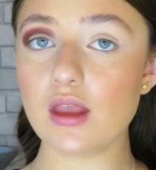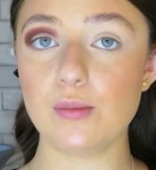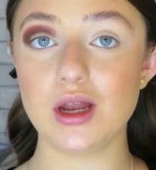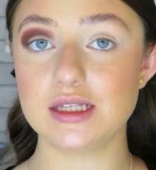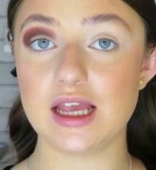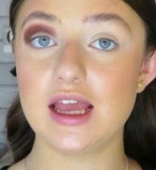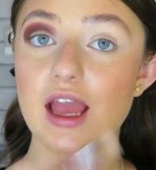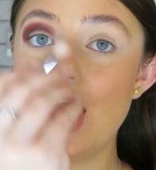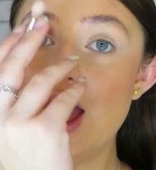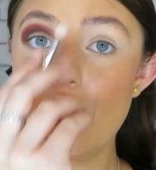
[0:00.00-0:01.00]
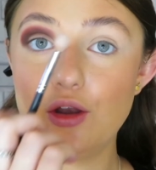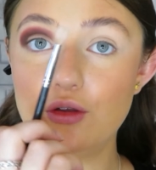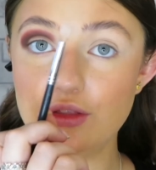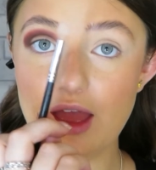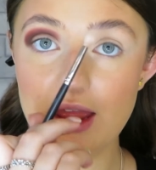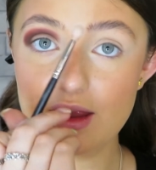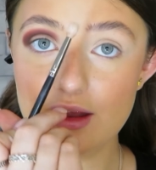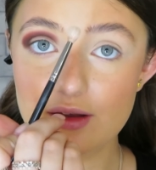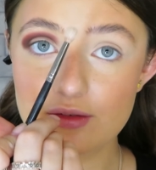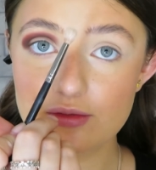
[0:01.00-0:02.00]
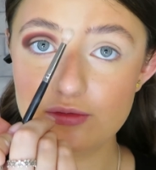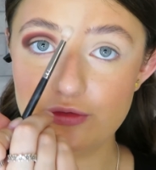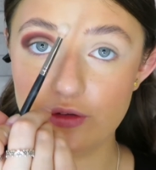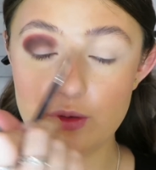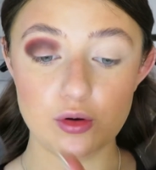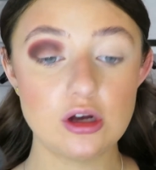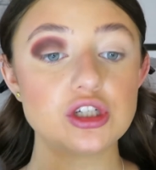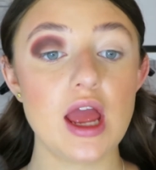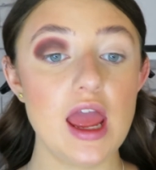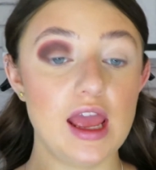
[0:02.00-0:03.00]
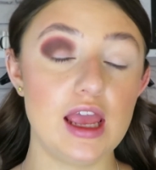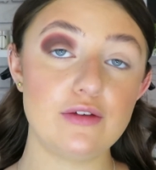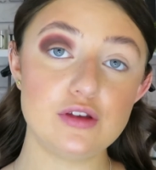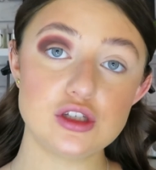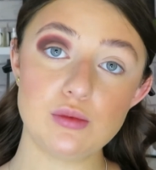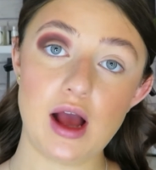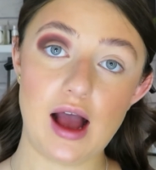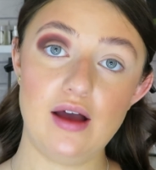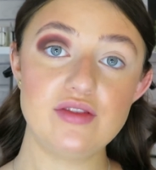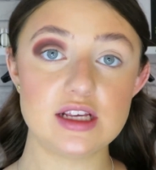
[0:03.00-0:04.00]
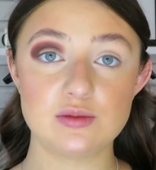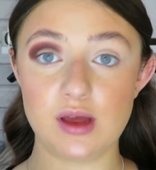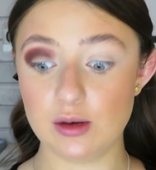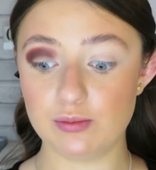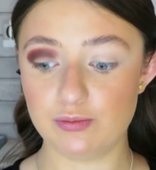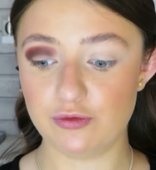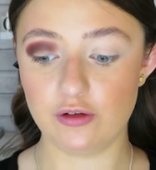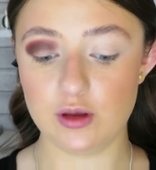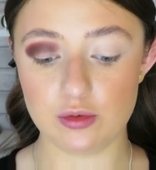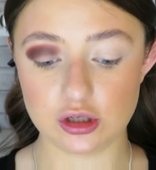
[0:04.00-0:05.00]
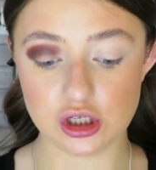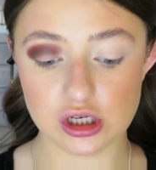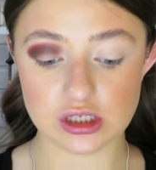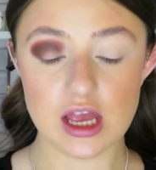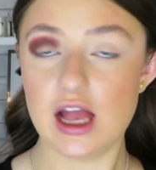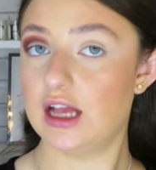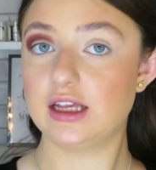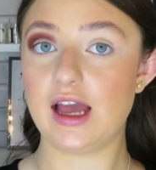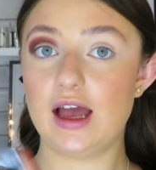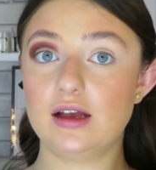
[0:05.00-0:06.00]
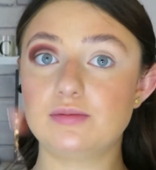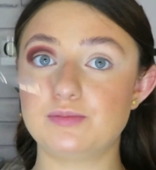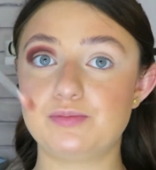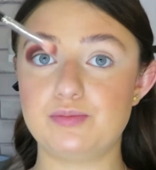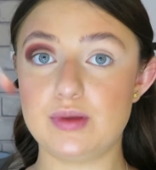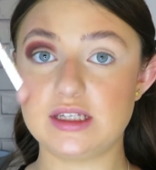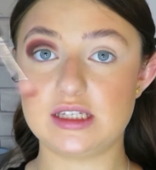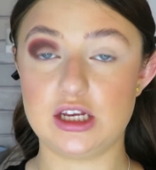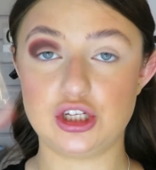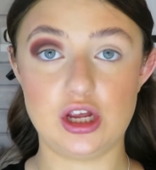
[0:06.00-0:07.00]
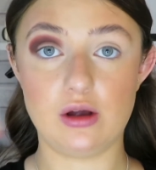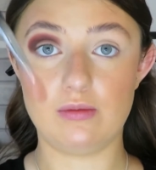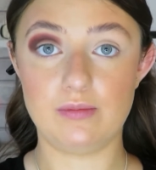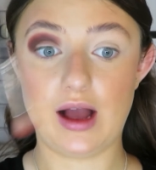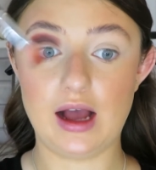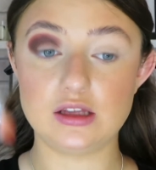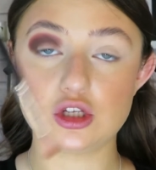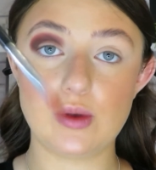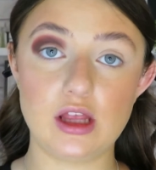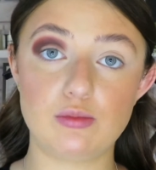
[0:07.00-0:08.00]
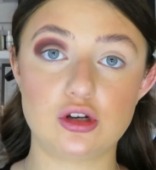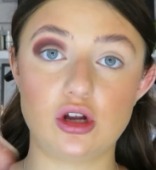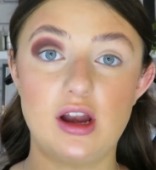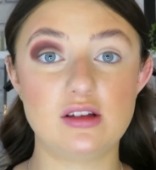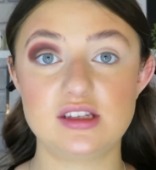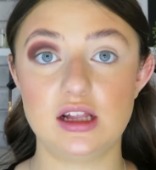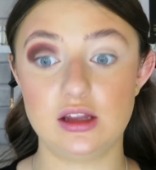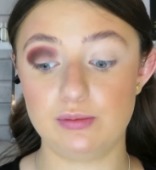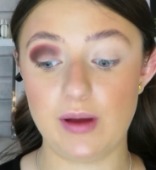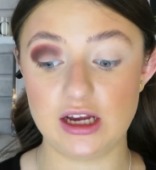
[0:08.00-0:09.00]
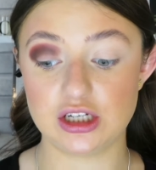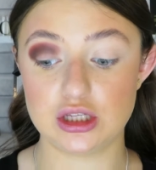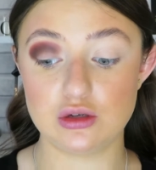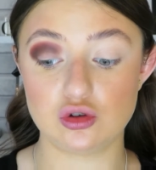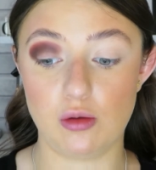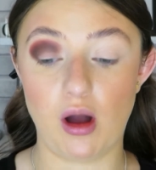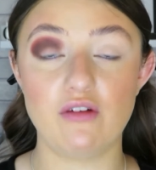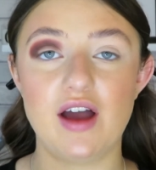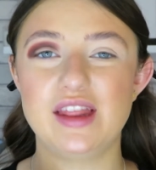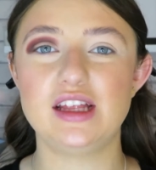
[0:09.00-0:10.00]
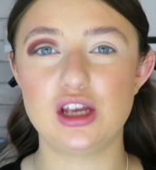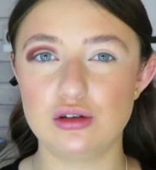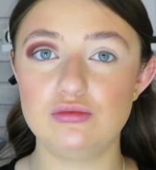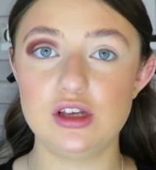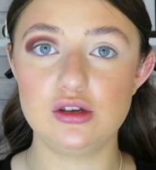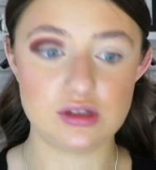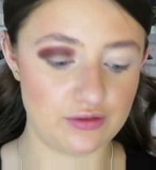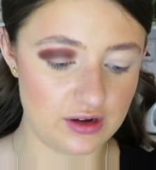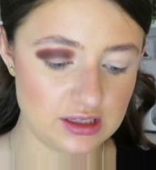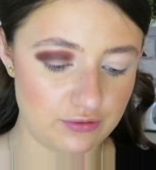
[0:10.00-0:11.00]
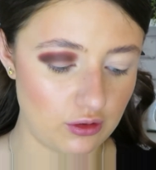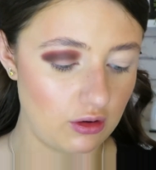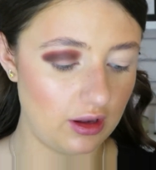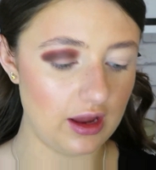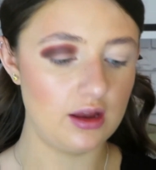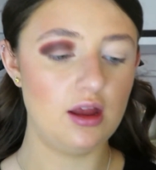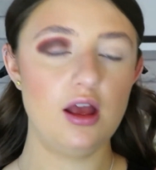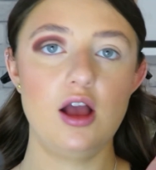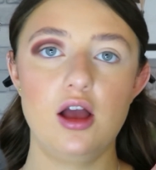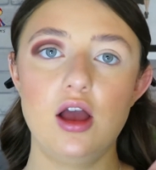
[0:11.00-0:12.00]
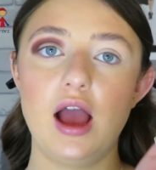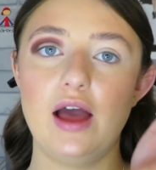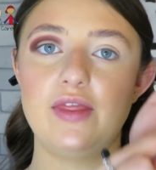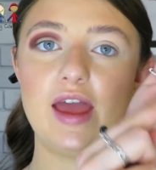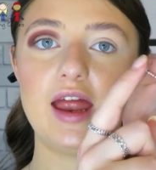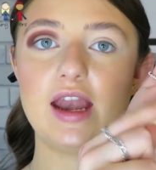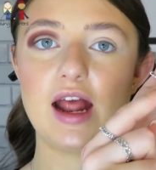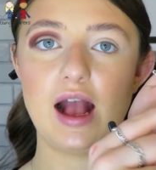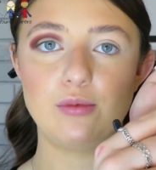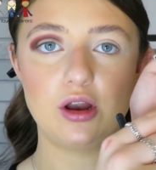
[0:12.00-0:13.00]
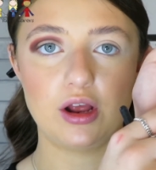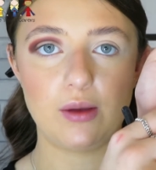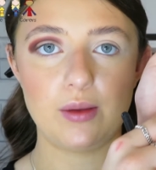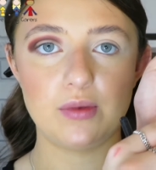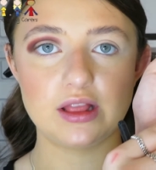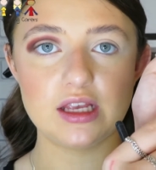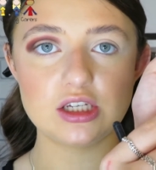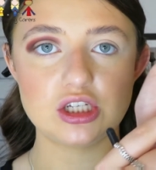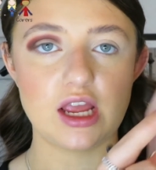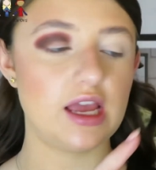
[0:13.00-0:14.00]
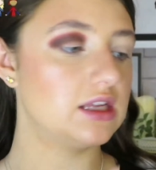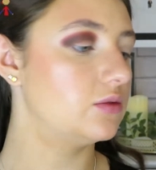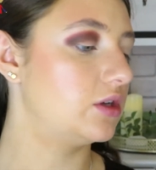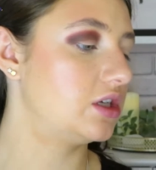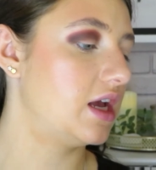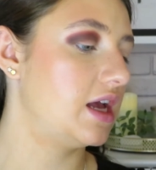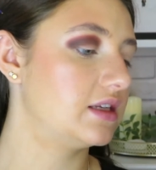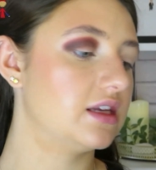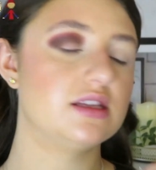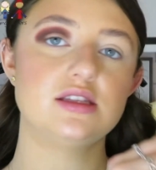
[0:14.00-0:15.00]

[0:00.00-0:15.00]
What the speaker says: going to take another fluffy brush. If you don't have this many fluffy brushes, get a piece of tissue and swirl your brush on it until the eyeshadows come off, and then you can reuse it for a different colour. And then I'm going to go in with this shade, which is